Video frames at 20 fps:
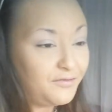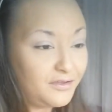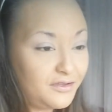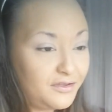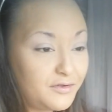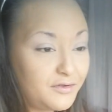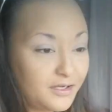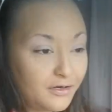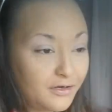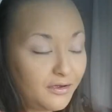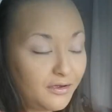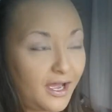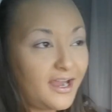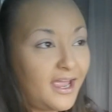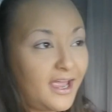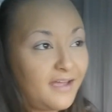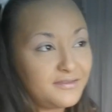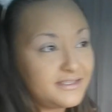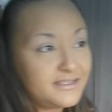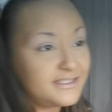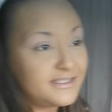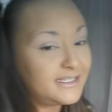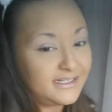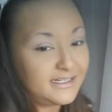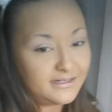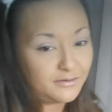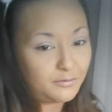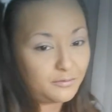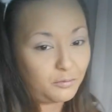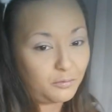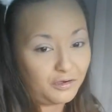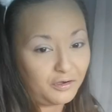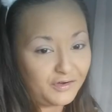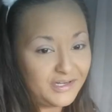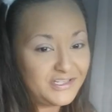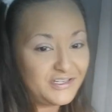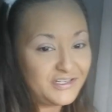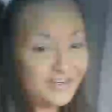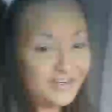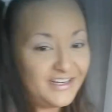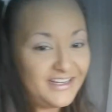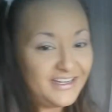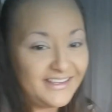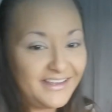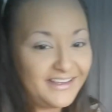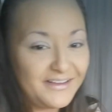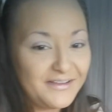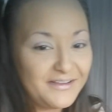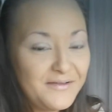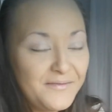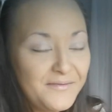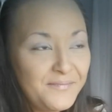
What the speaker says: If you can, I haven't seen it in Walgreens or anything.